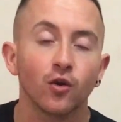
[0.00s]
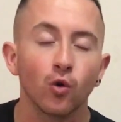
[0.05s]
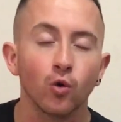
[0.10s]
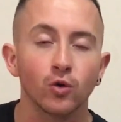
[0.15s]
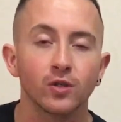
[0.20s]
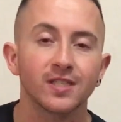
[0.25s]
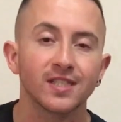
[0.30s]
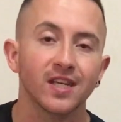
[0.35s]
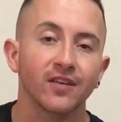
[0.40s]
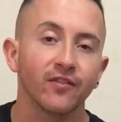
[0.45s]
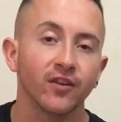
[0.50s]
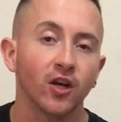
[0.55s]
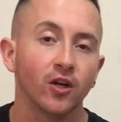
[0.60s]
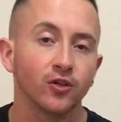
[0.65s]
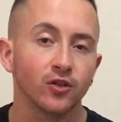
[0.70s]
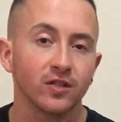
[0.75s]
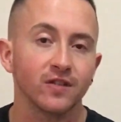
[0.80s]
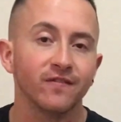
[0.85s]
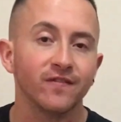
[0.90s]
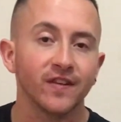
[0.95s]
or
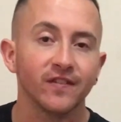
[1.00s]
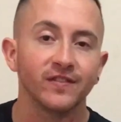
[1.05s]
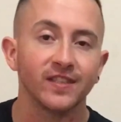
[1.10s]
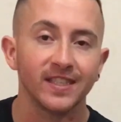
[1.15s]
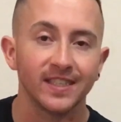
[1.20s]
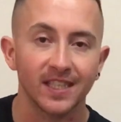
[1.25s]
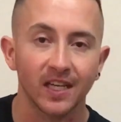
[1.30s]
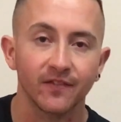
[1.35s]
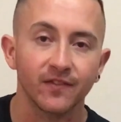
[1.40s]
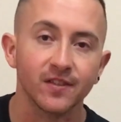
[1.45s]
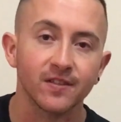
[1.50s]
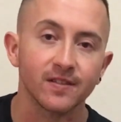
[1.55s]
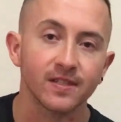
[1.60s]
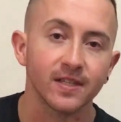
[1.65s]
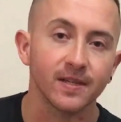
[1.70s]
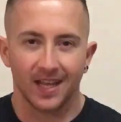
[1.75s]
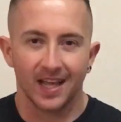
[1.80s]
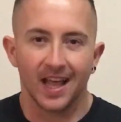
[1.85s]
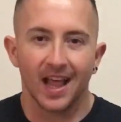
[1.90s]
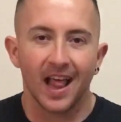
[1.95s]
750 deficit.